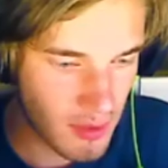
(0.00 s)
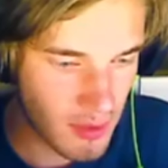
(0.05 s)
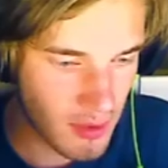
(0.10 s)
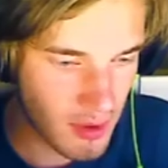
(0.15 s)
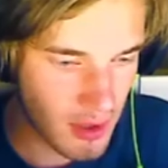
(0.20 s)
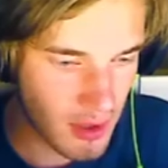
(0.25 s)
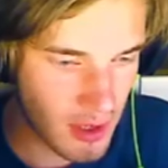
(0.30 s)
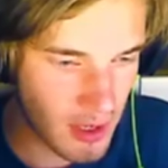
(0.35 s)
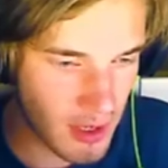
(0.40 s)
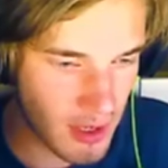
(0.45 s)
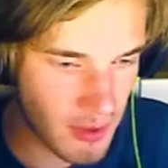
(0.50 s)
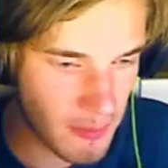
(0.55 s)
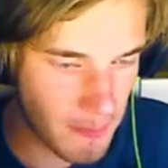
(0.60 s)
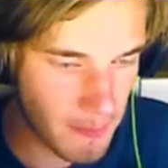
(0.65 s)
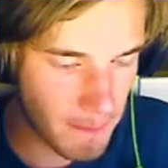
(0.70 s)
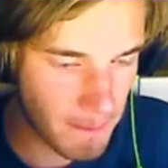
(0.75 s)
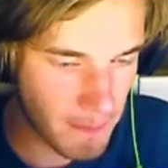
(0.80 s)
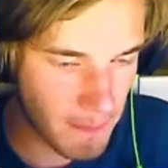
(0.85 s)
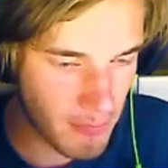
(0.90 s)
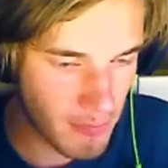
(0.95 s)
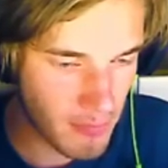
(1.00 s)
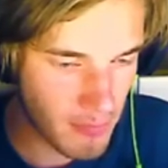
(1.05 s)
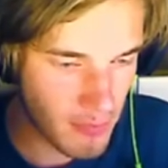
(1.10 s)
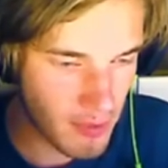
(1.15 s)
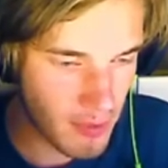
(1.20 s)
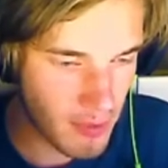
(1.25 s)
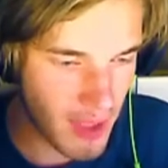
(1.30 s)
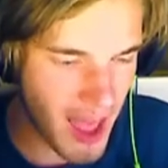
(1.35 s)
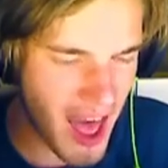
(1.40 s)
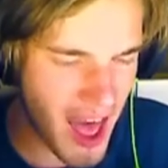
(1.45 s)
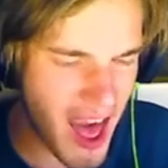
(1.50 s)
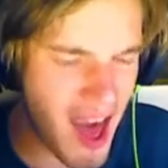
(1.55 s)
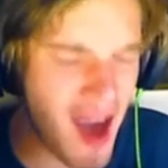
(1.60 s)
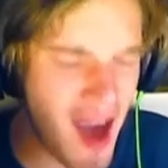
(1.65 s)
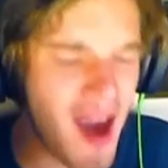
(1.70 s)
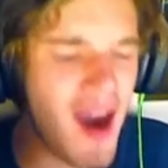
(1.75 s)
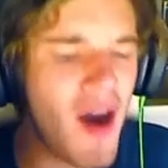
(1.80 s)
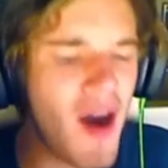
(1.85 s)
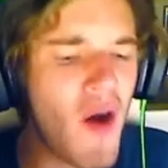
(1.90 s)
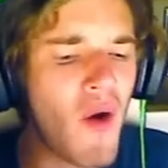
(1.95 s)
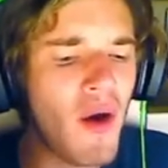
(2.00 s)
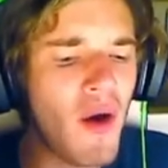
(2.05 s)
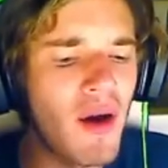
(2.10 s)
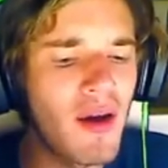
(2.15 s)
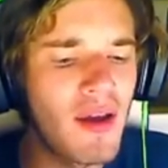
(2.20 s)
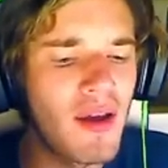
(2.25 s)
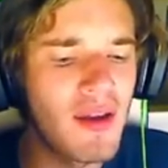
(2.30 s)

Alright. Ow!